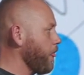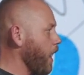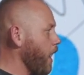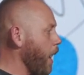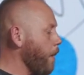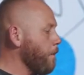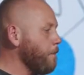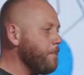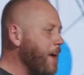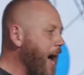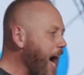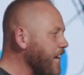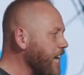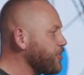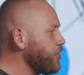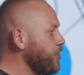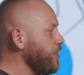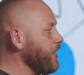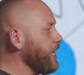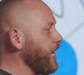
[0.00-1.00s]

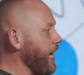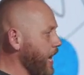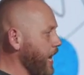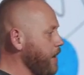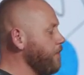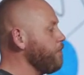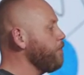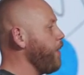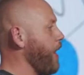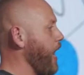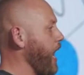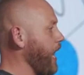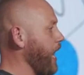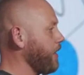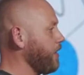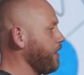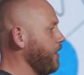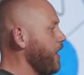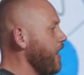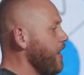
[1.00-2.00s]
Imagine the
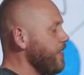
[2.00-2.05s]
impact